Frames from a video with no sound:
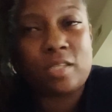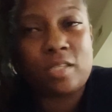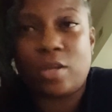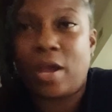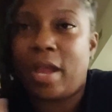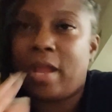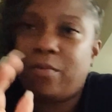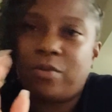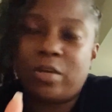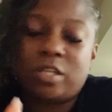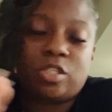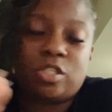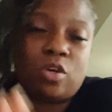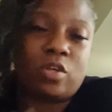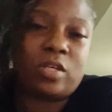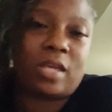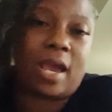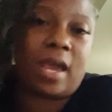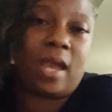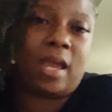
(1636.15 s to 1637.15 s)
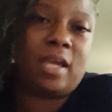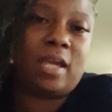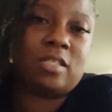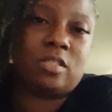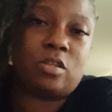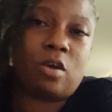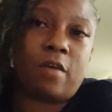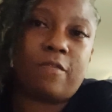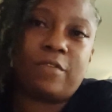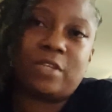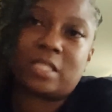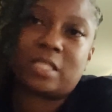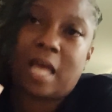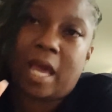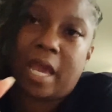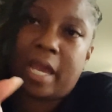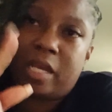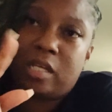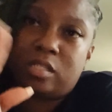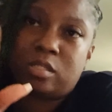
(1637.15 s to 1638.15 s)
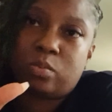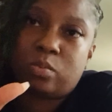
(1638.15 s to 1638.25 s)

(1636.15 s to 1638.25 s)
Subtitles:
So I ain't want to talk y'all heads off. It's like